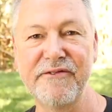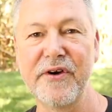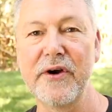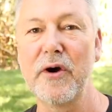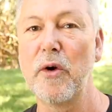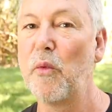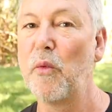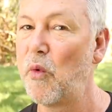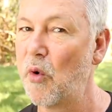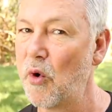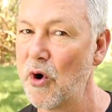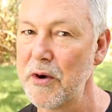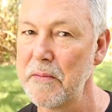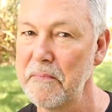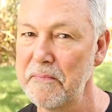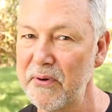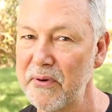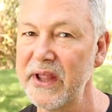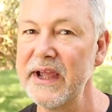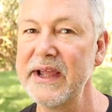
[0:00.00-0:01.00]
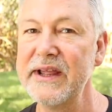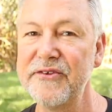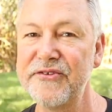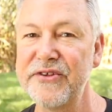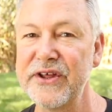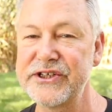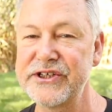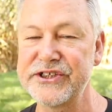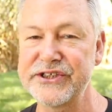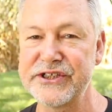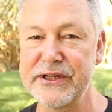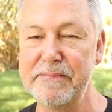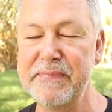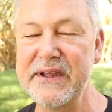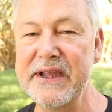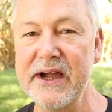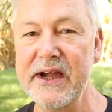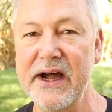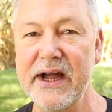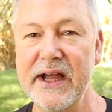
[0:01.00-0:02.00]
for a warm place such as a
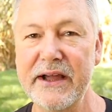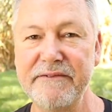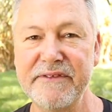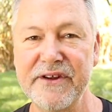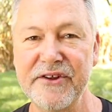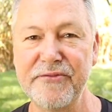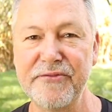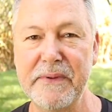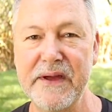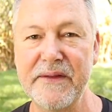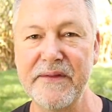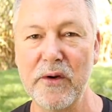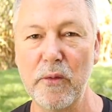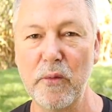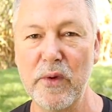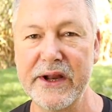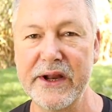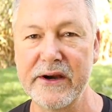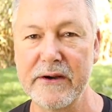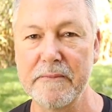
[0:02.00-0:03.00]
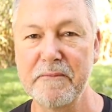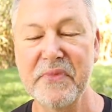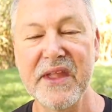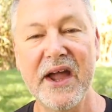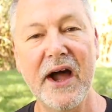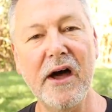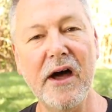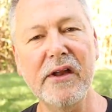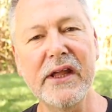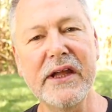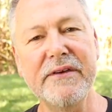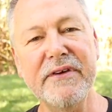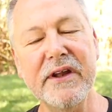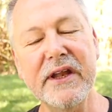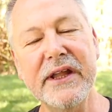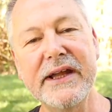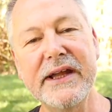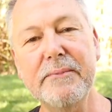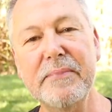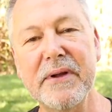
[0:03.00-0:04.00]
beehive to spend the winter. I'll leave a
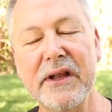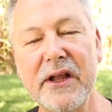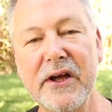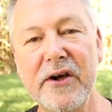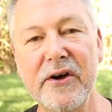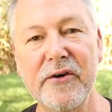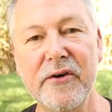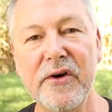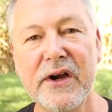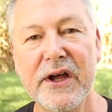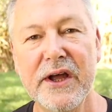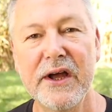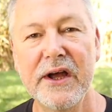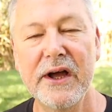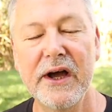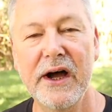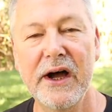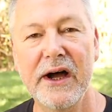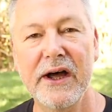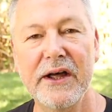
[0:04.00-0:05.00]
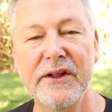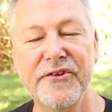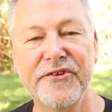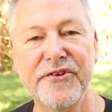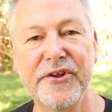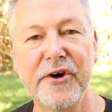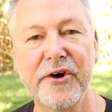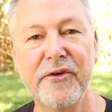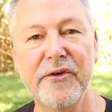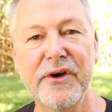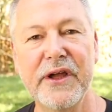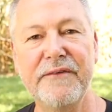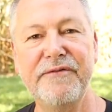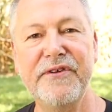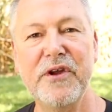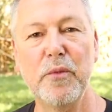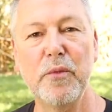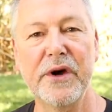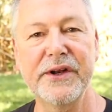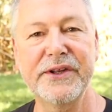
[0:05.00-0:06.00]
link below, so
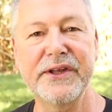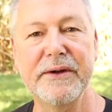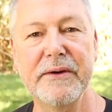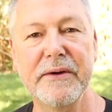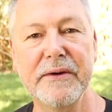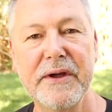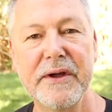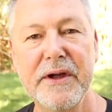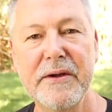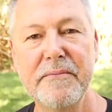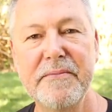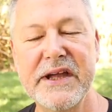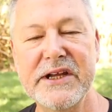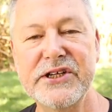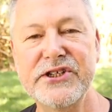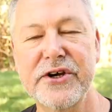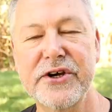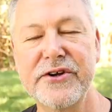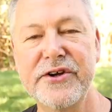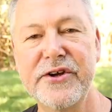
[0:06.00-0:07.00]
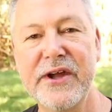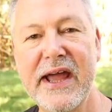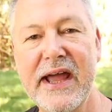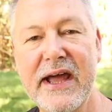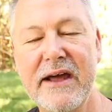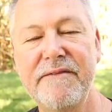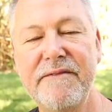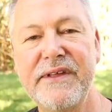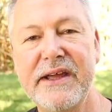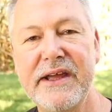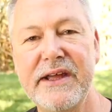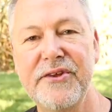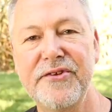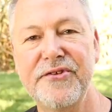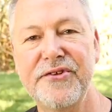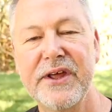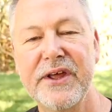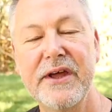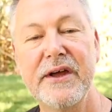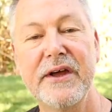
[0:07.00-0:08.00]
if you want to make sure you have
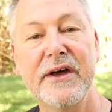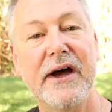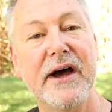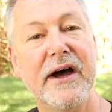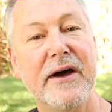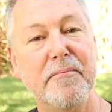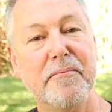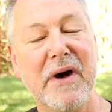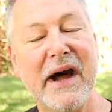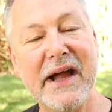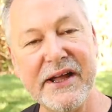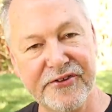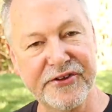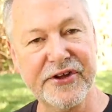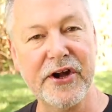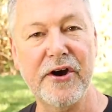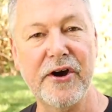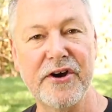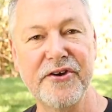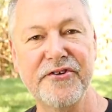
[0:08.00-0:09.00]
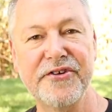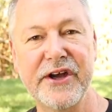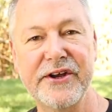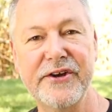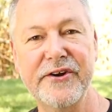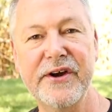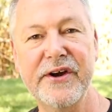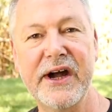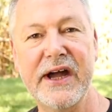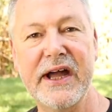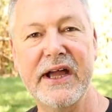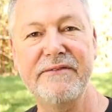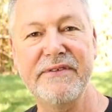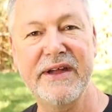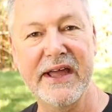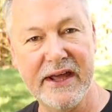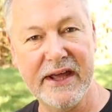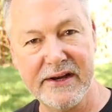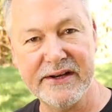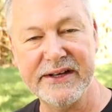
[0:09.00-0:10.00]
these mice guards on your hive
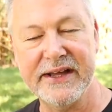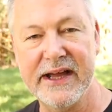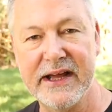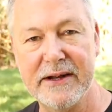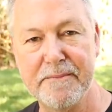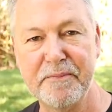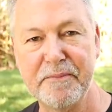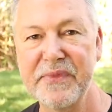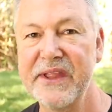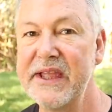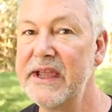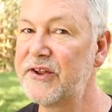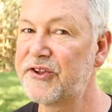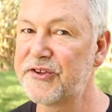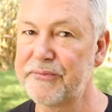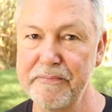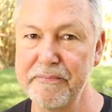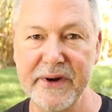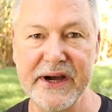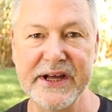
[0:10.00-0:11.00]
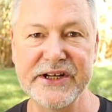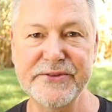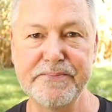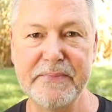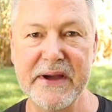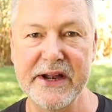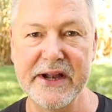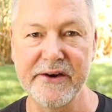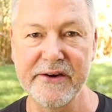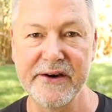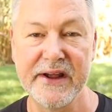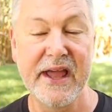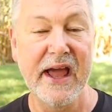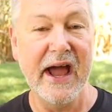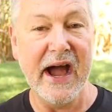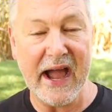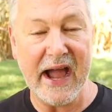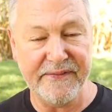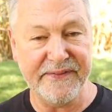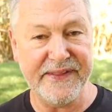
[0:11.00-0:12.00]
ahead of time, it's much better.
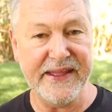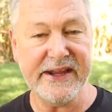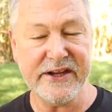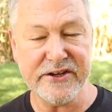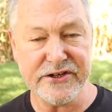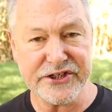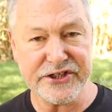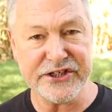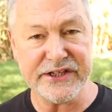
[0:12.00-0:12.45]
I think you